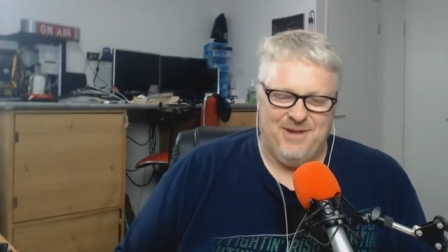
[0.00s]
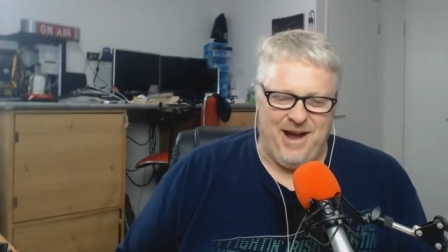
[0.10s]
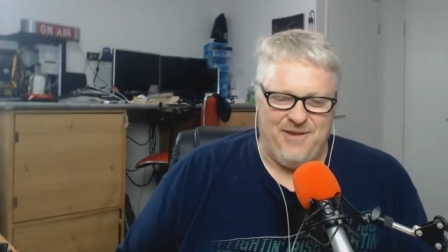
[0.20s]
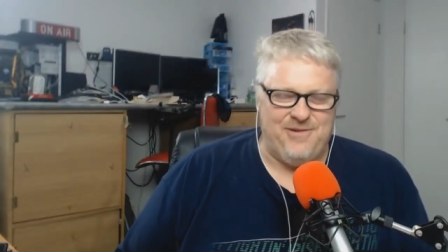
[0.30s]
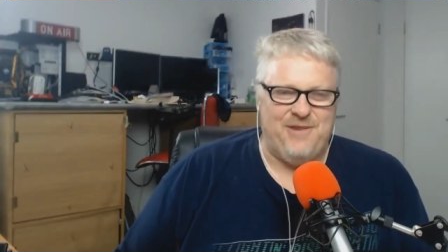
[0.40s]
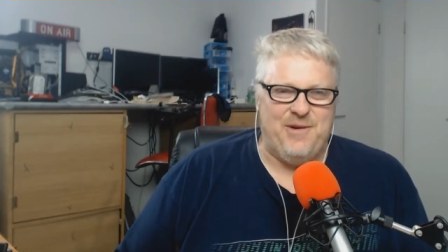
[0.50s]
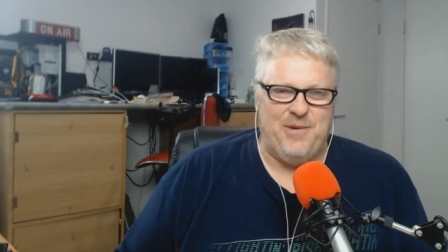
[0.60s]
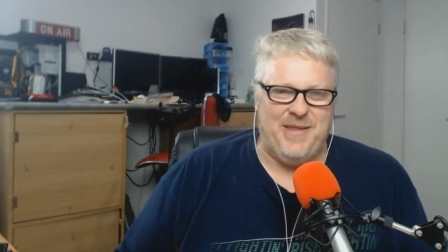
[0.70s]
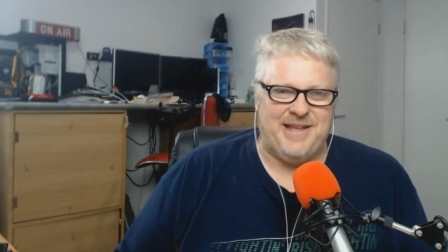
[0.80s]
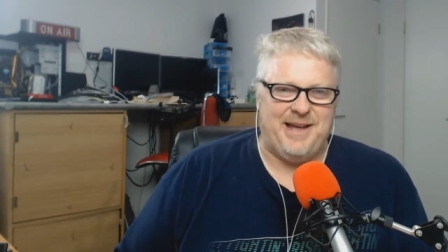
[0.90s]
we'll go for
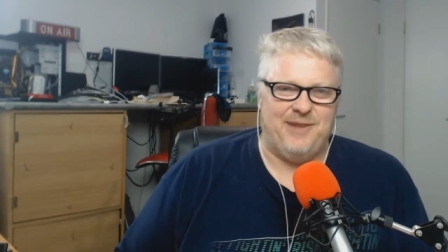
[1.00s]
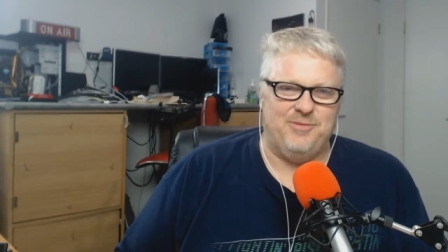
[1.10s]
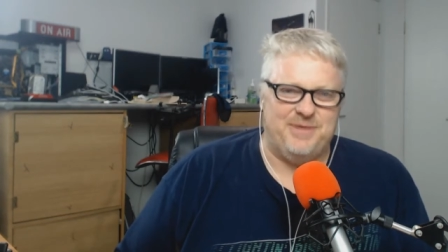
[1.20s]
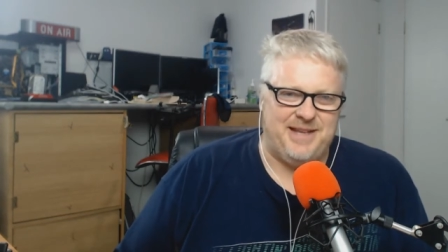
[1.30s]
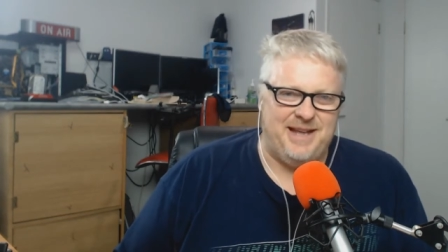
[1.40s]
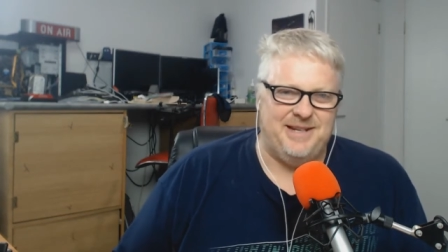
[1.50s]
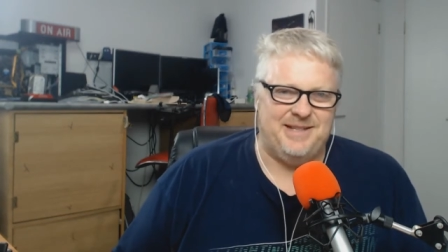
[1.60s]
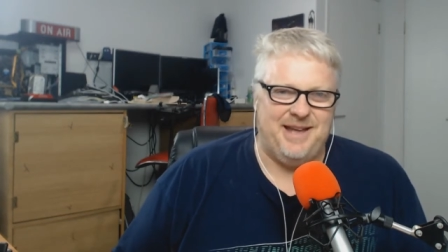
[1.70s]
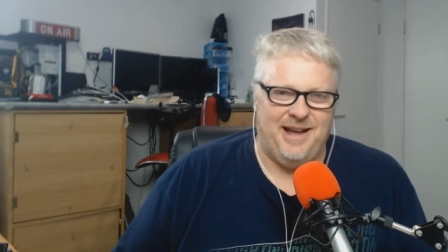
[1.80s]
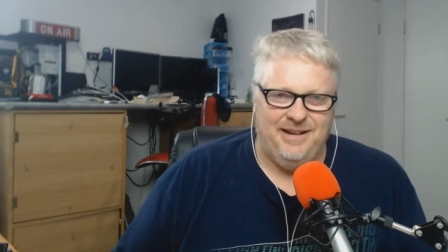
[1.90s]
everybody. That's hundred percent
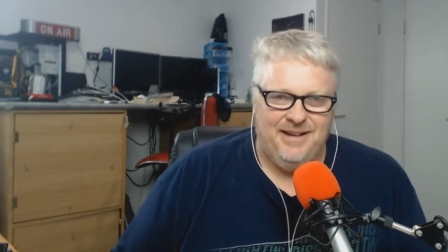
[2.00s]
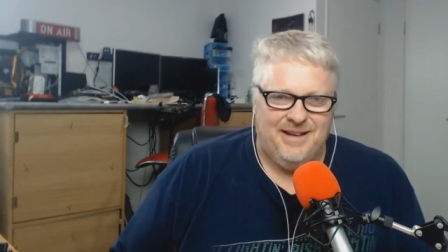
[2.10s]
just here.